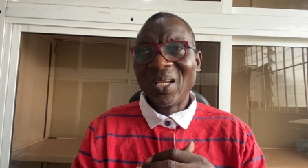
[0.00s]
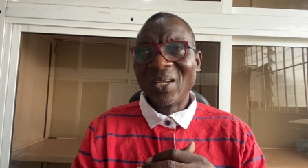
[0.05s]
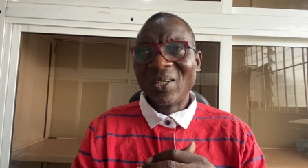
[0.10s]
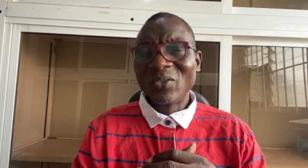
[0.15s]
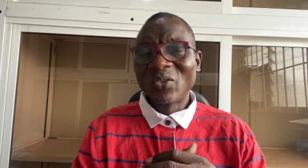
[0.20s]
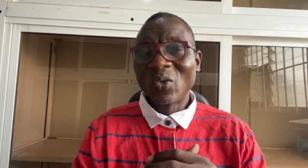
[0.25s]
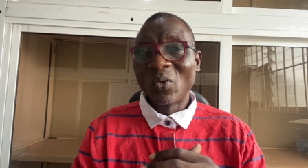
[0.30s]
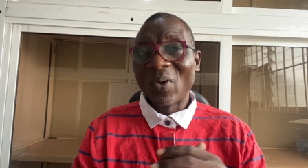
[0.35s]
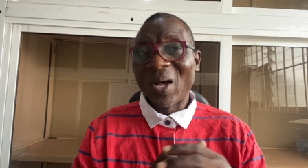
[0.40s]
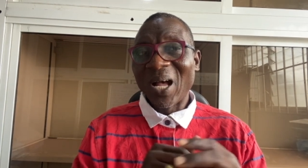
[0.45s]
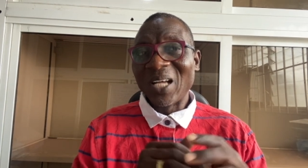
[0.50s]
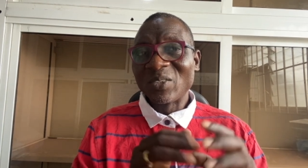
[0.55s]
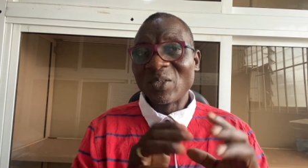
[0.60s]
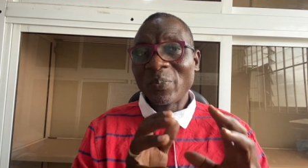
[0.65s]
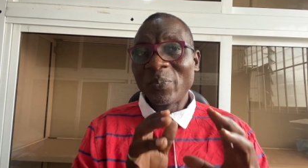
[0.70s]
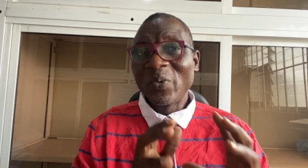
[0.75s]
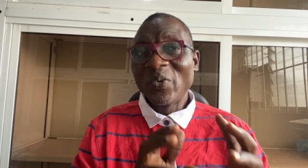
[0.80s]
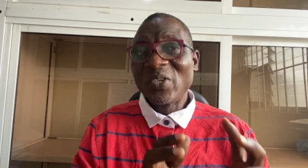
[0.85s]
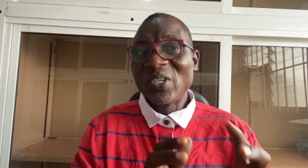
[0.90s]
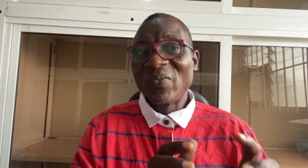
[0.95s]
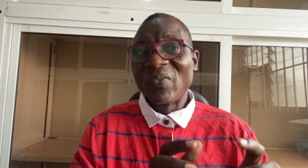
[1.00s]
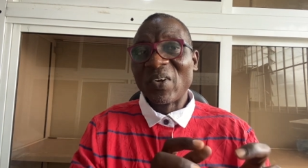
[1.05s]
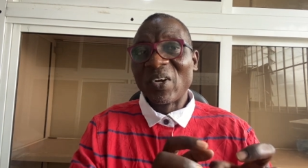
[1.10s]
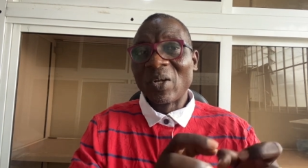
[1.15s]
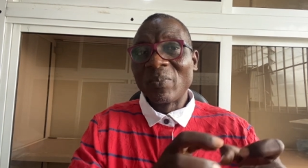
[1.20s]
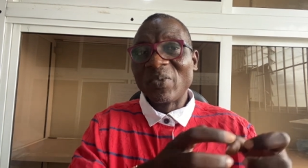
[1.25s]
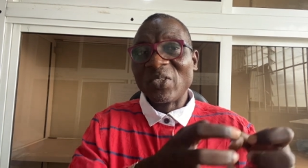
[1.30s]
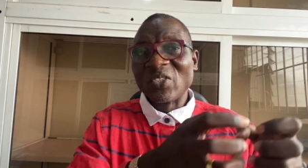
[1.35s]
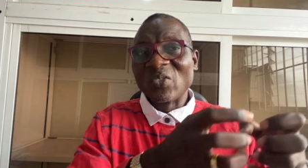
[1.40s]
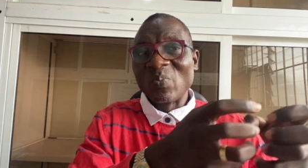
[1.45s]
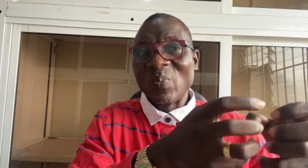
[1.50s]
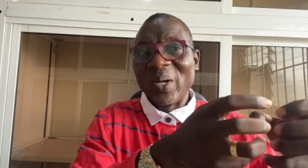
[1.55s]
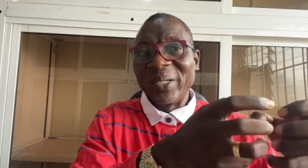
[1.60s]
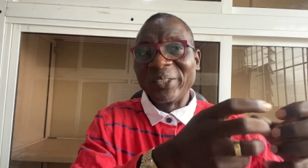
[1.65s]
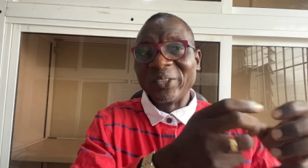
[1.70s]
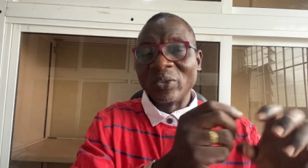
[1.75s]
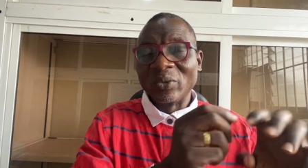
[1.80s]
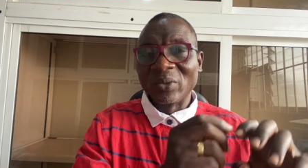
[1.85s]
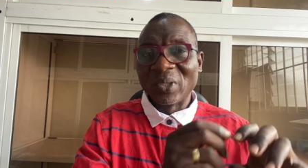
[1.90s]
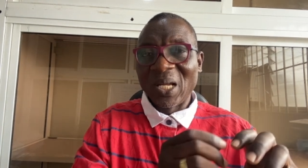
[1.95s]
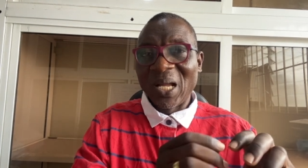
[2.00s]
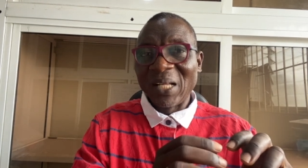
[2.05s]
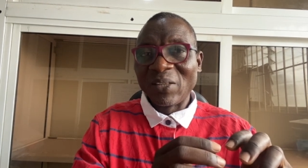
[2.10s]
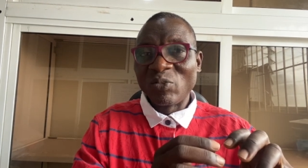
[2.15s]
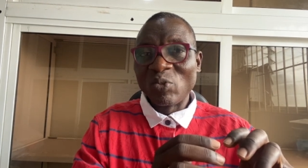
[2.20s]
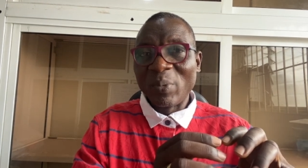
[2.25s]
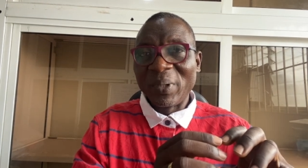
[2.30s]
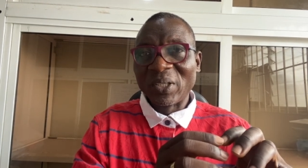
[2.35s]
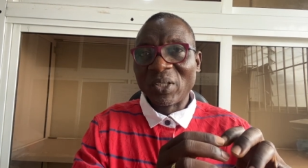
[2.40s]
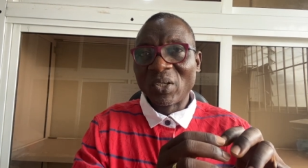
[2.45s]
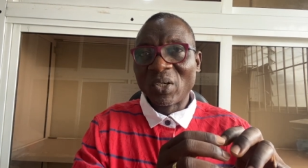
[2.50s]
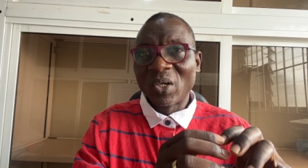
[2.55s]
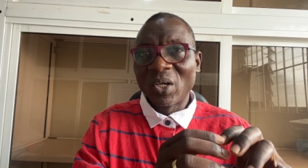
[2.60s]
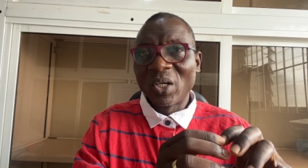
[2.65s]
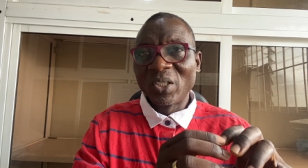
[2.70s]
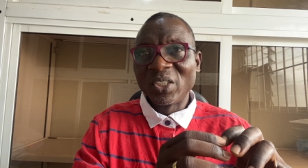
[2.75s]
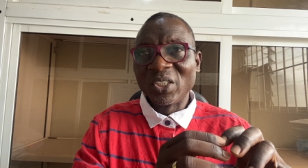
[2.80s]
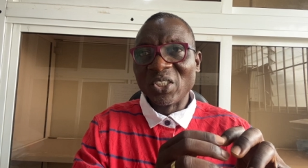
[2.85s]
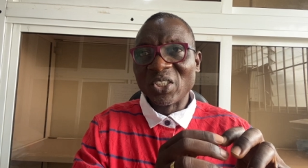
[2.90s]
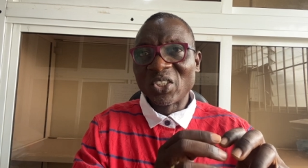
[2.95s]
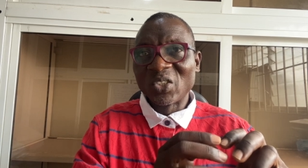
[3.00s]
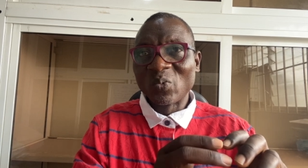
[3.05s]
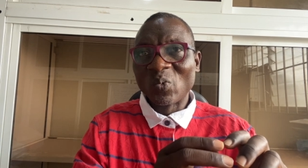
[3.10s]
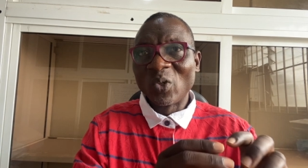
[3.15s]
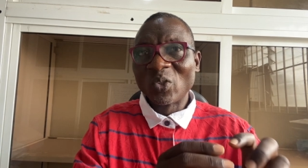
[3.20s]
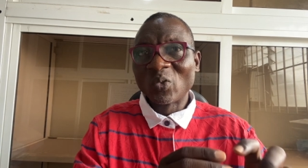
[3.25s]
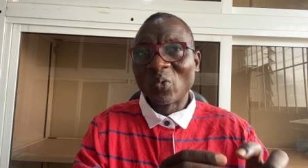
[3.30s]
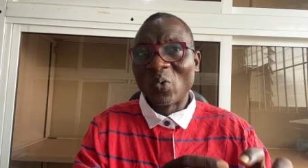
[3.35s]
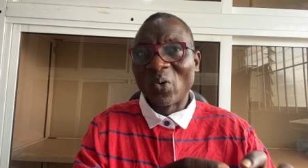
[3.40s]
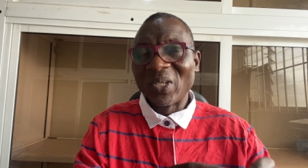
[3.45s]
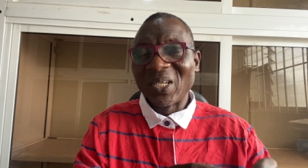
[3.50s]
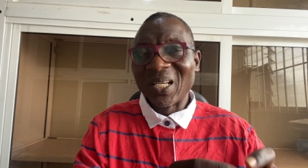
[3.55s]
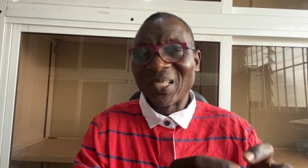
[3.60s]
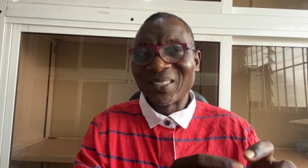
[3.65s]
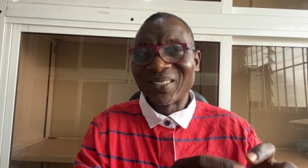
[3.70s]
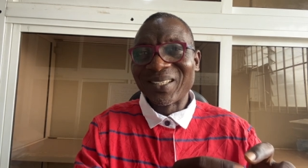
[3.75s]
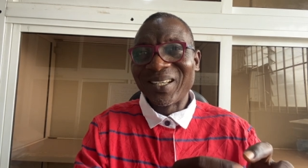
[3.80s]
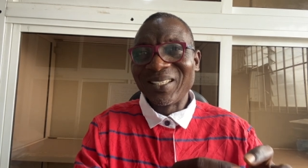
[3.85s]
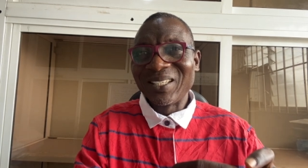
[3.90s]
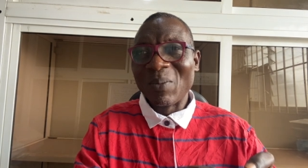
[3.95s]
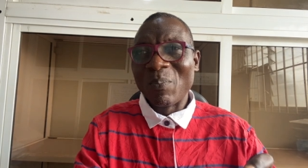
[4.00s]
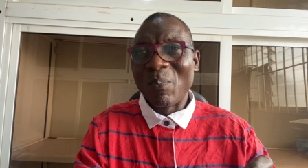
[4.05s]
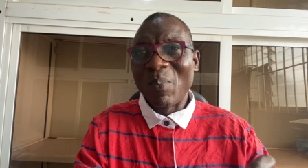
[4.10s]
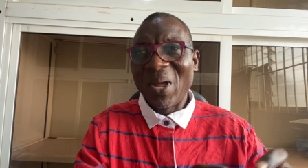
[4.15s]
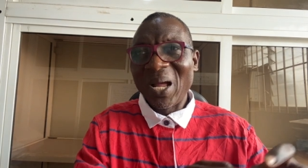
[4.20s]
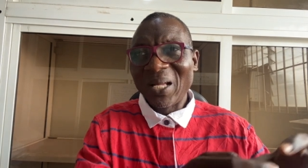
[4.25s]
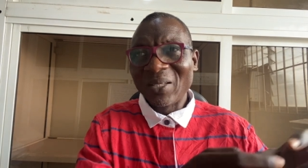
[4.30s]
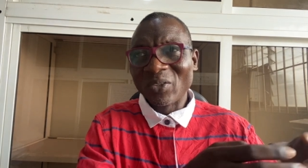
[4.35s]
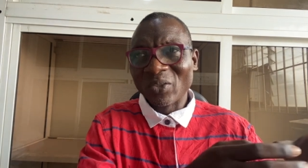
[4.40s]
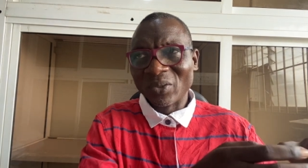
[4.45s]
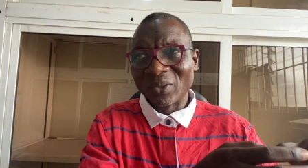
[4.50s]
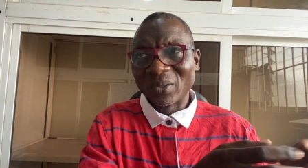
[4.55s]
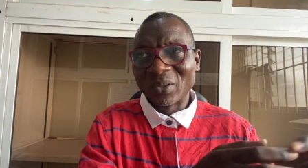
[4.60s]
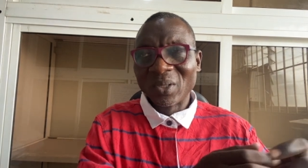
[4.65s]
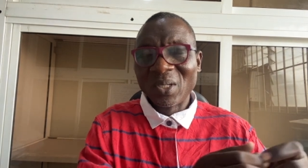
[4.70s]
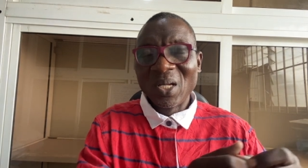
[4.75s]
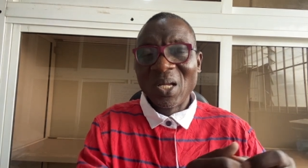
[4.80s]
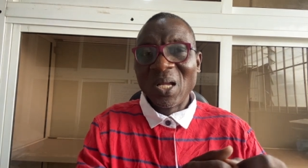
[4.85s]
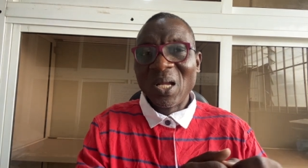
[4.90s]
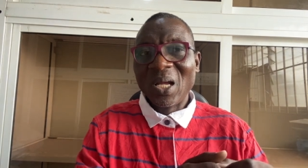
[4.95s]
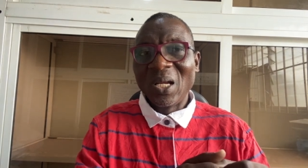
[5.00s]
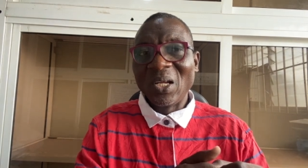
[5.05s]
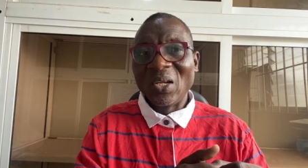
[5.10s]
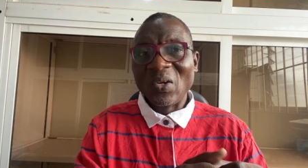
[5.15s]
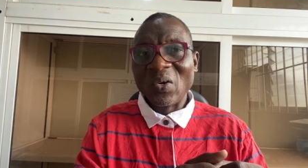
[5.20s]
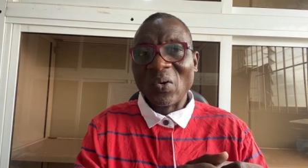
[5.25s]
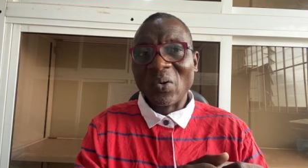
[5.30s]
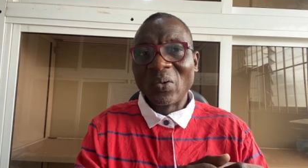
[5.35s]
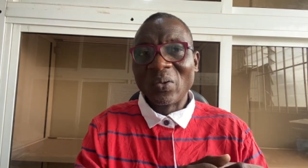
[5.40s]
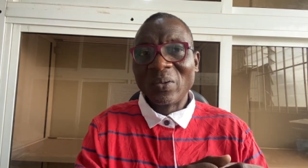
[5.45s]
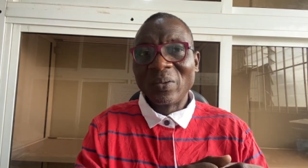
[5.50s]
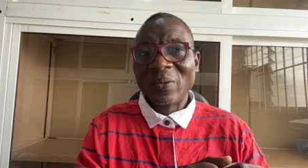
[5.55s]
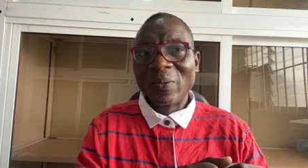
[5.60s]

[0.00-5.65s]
so as people develop this method, ethnomethodologists want to understand the method, you know,